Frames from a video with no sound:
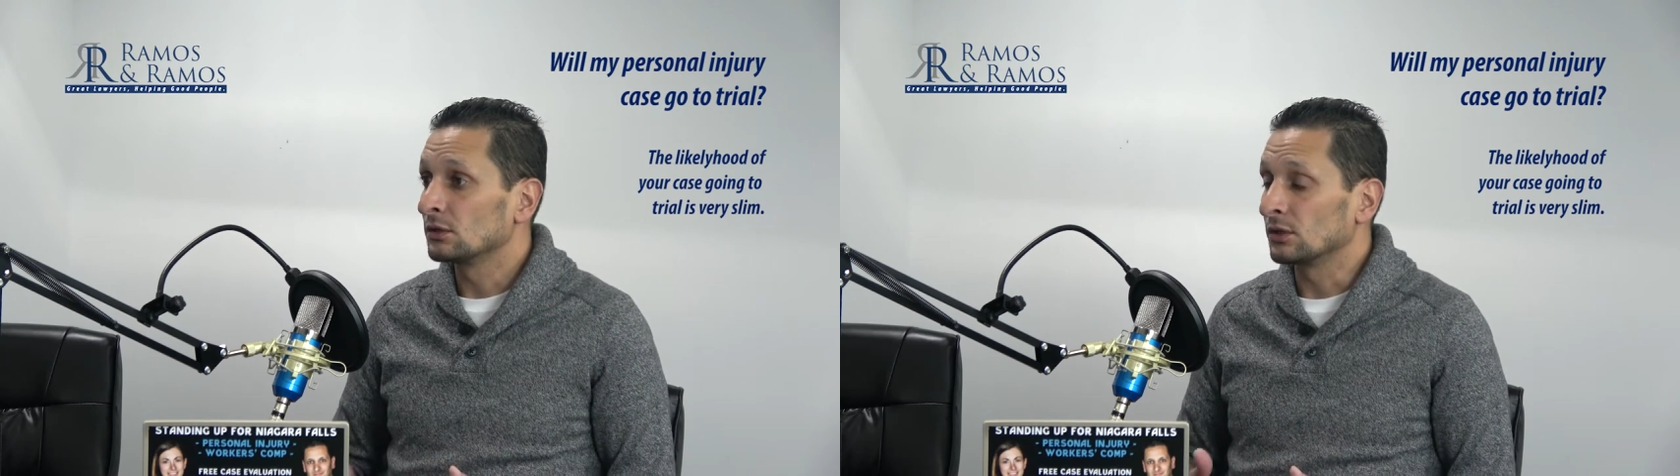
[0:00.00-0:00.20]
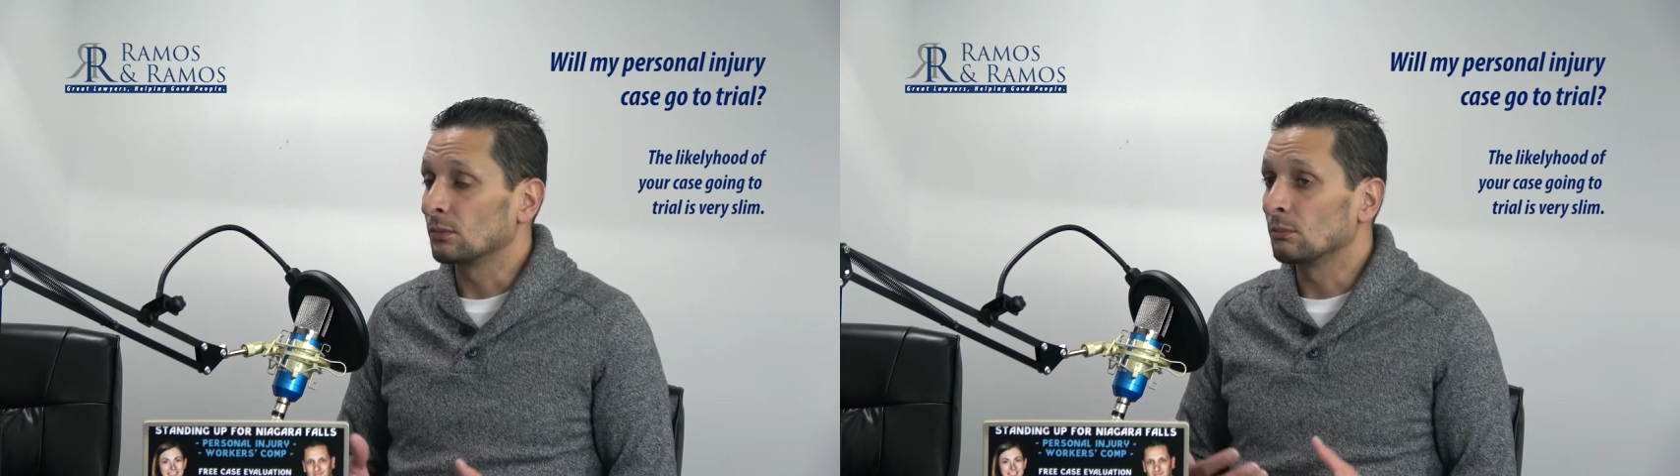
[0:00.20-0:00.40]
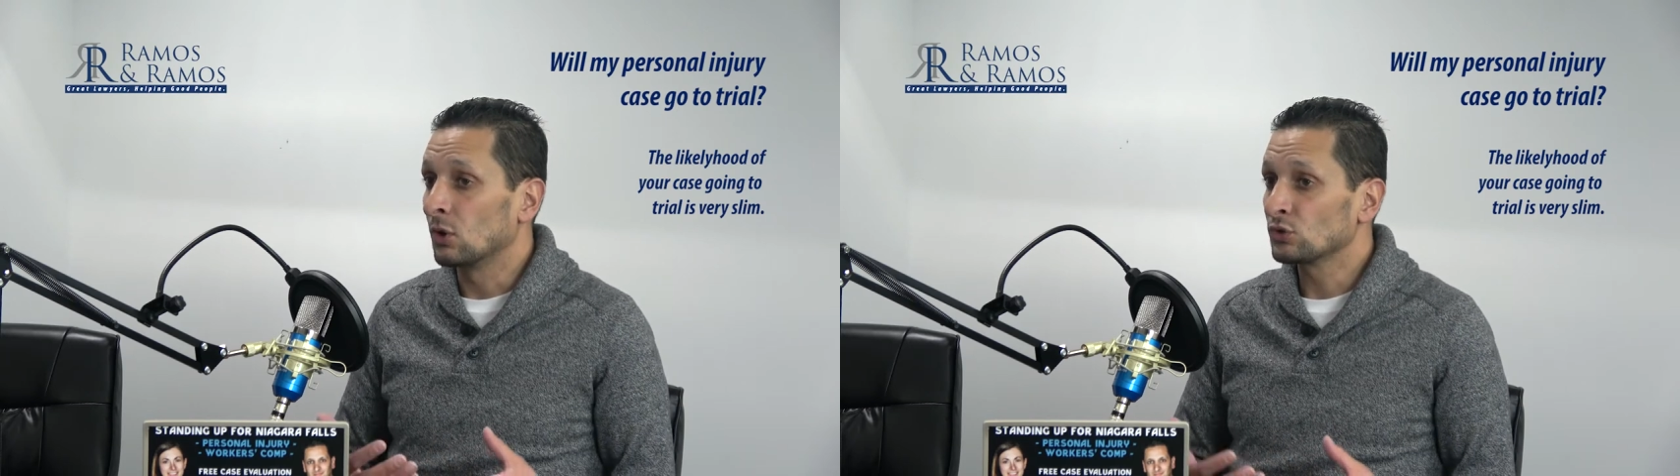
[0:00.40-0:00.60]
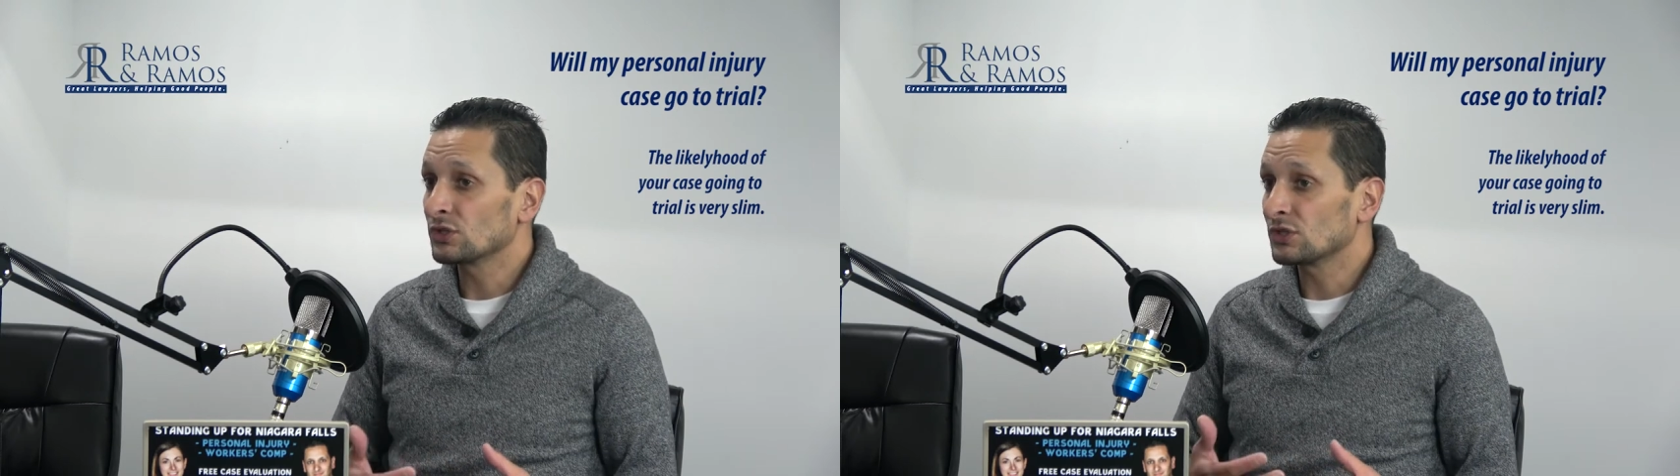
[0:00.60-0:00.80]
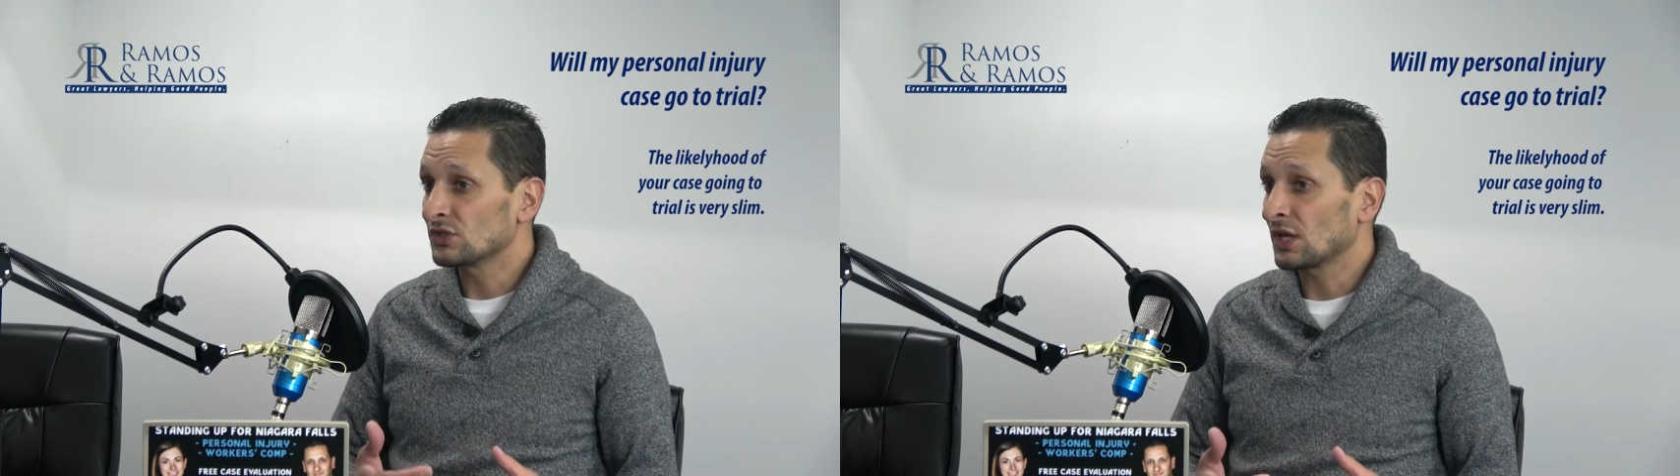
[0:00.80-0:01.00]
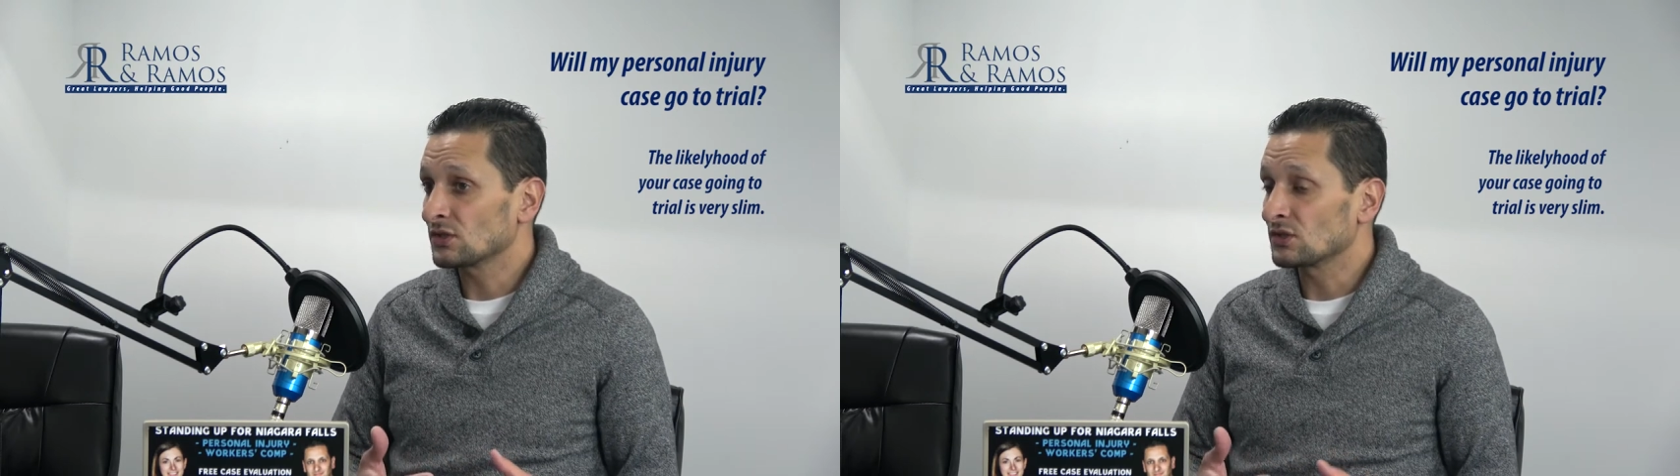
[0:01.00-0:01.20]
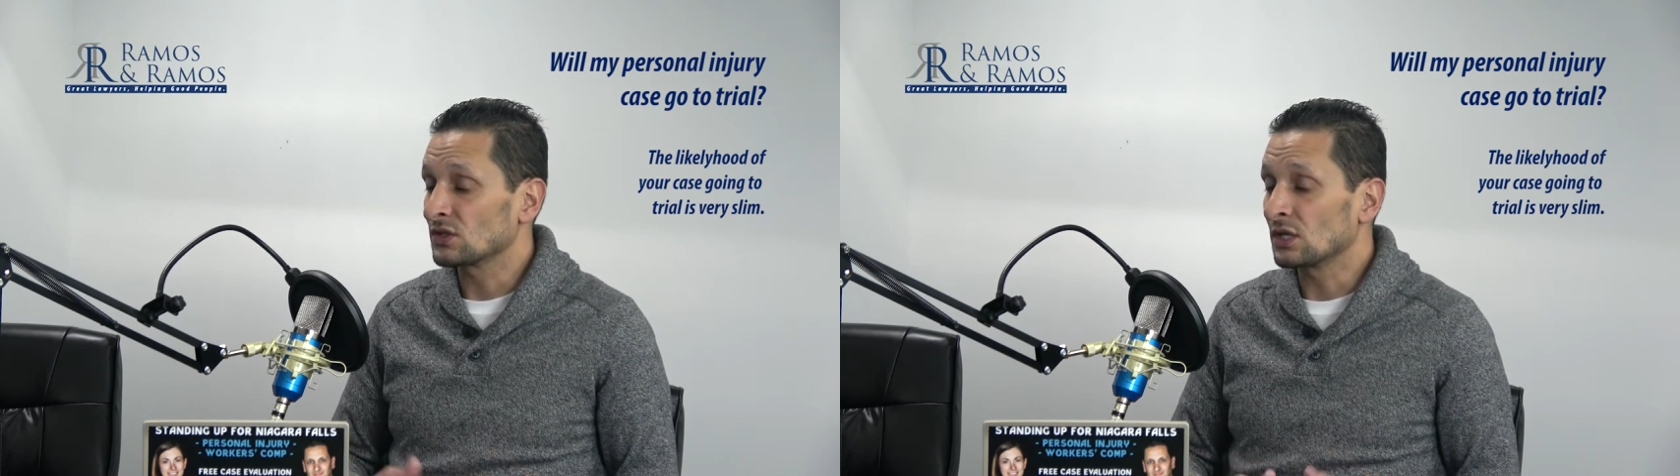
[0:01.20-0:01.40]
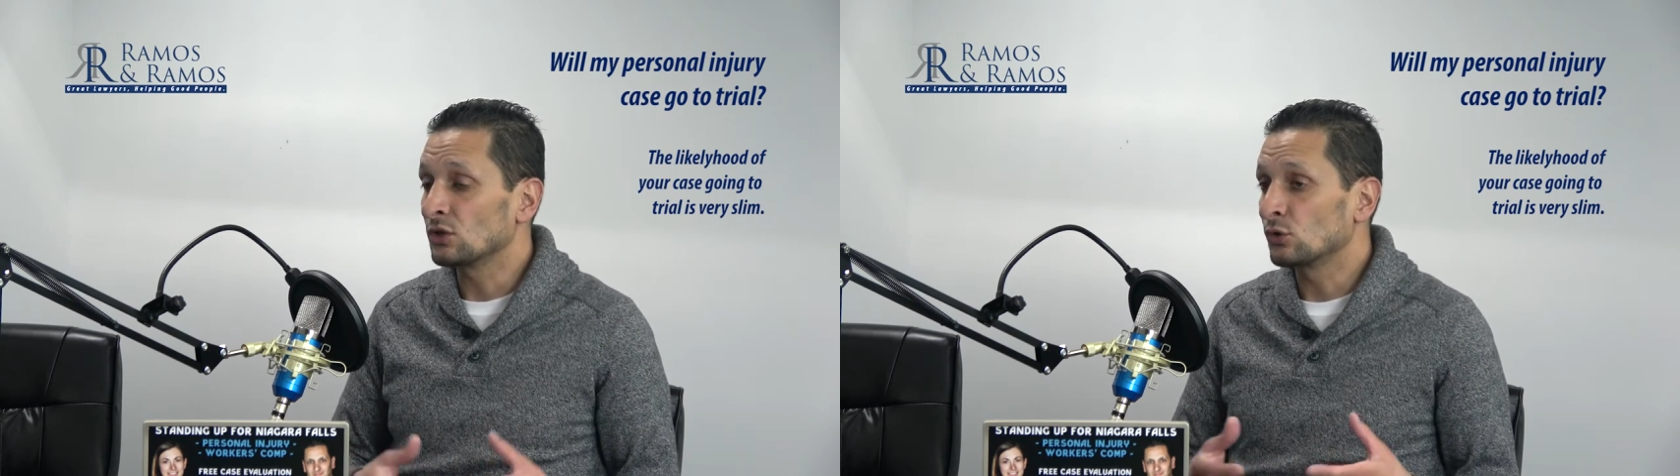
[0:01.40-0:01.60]
You know, most of these
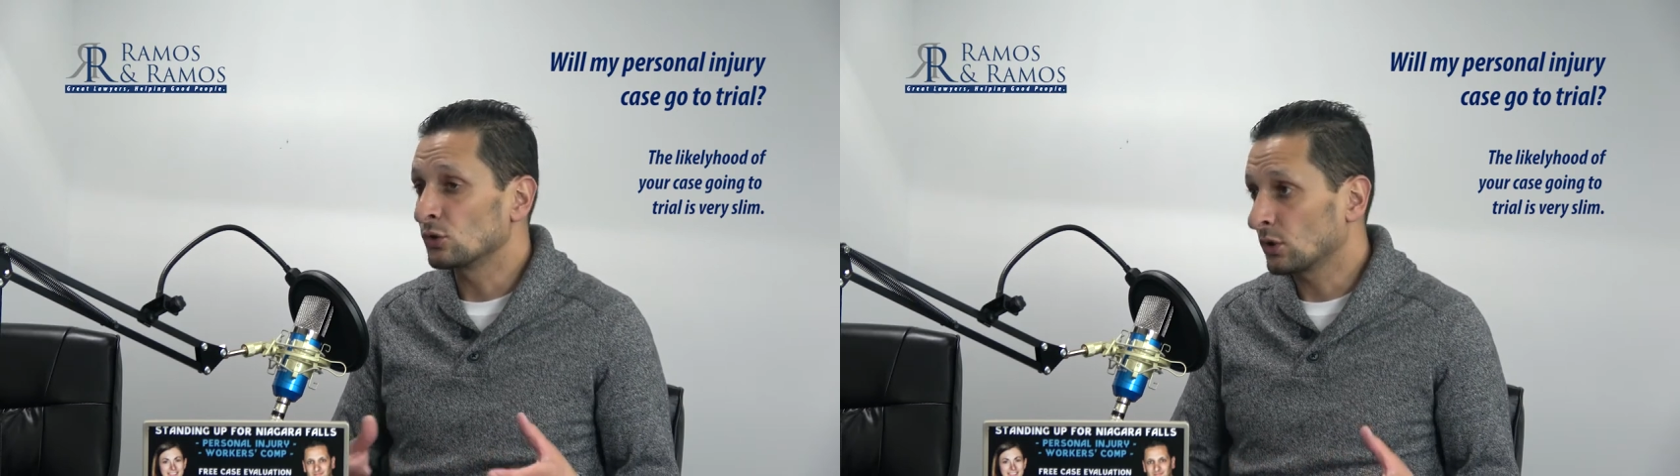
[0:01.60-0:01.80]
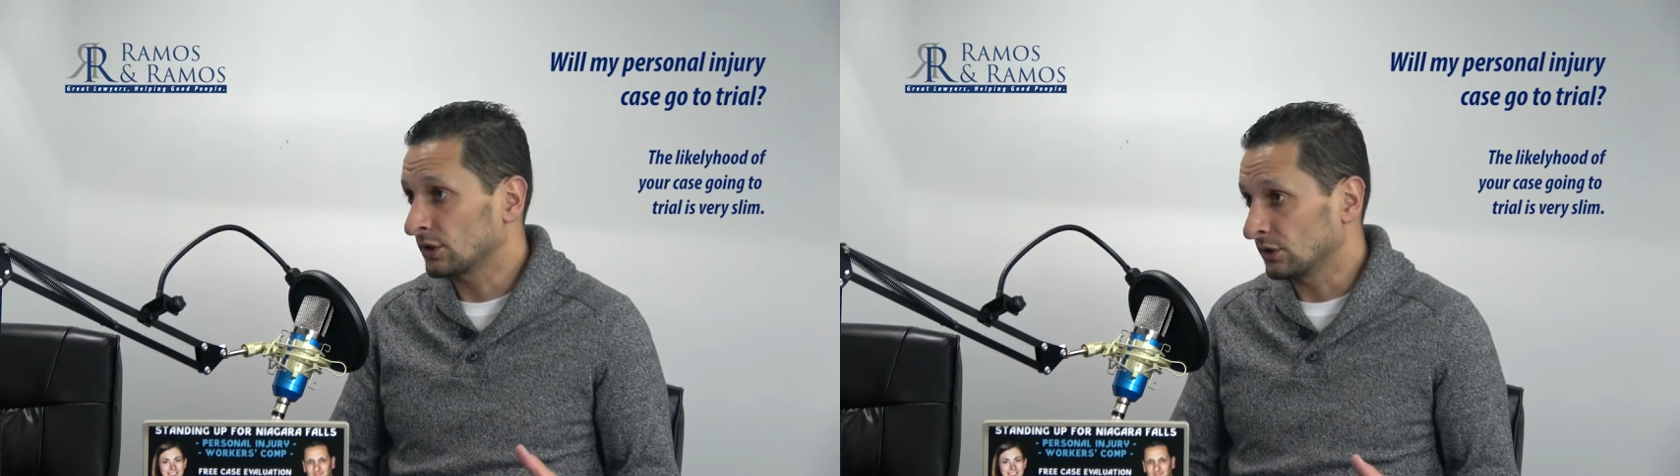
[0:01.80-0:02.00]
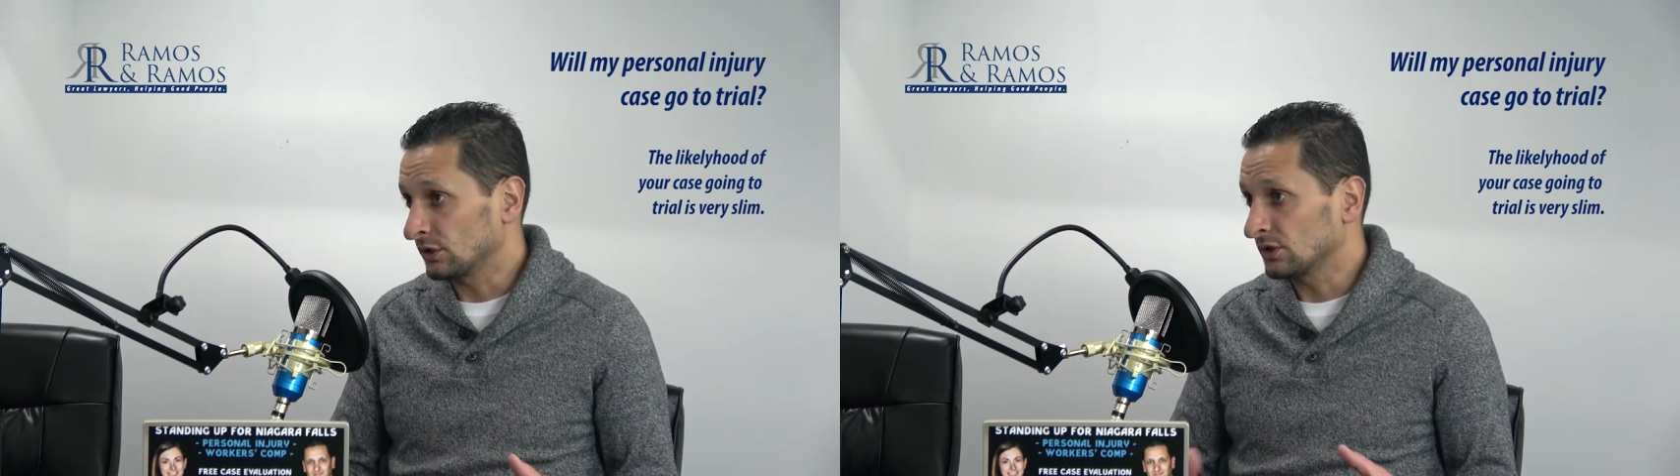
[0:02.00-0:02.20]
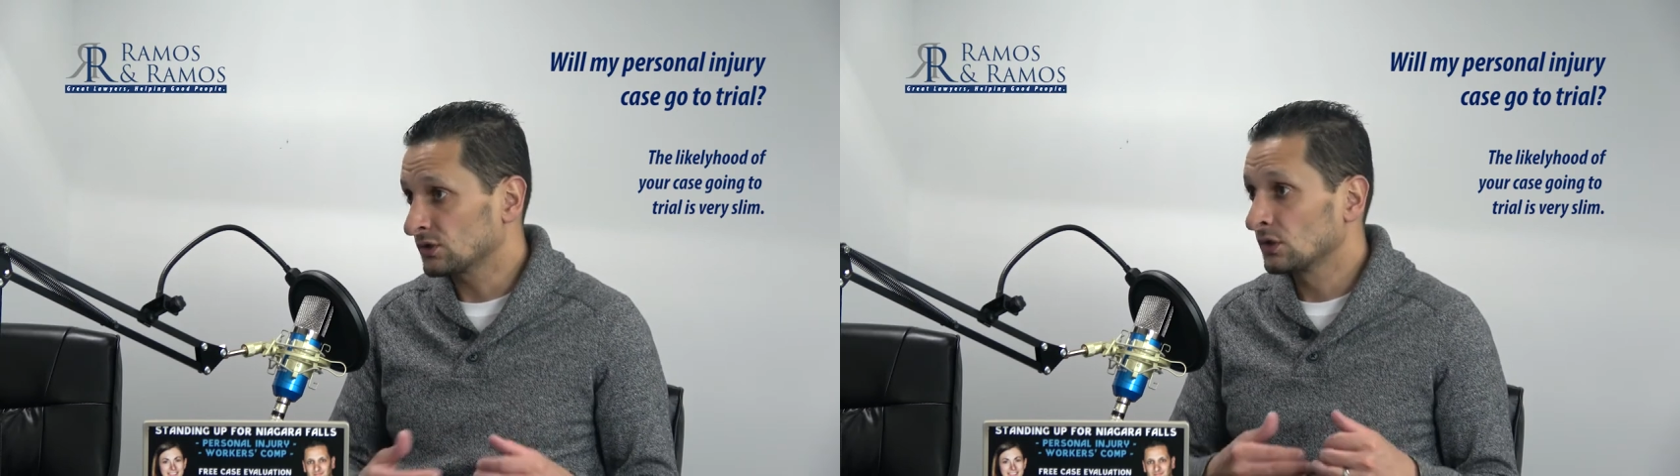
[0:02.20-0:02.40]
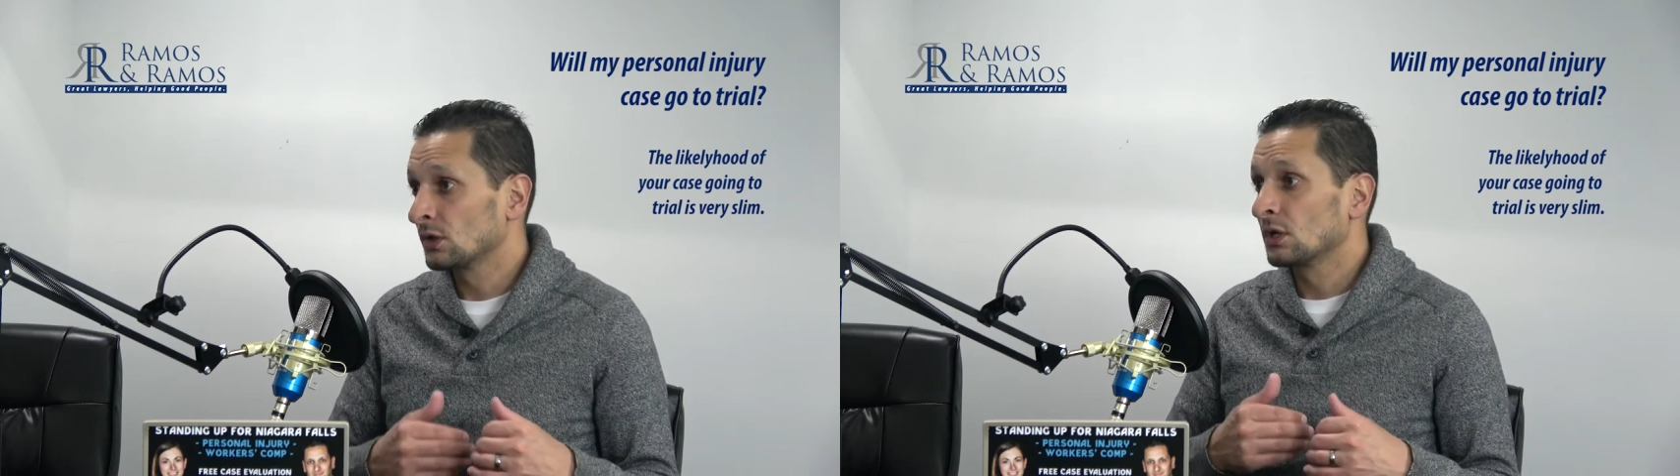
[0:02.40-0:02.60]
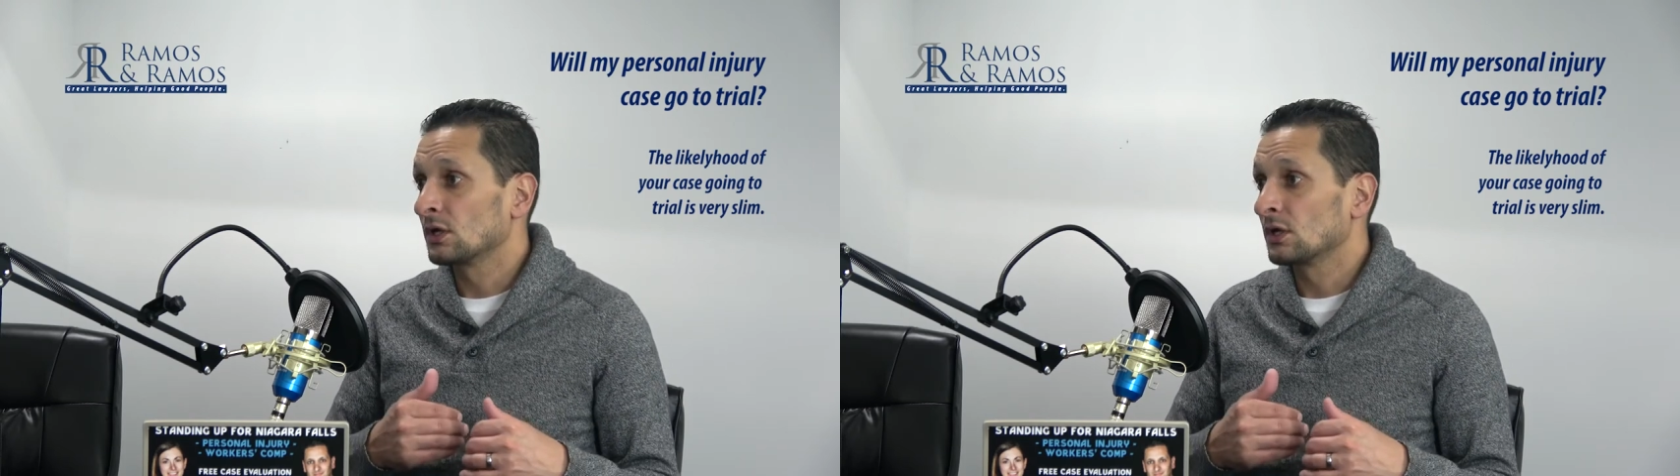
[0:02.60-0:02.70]
cases in New York, at least,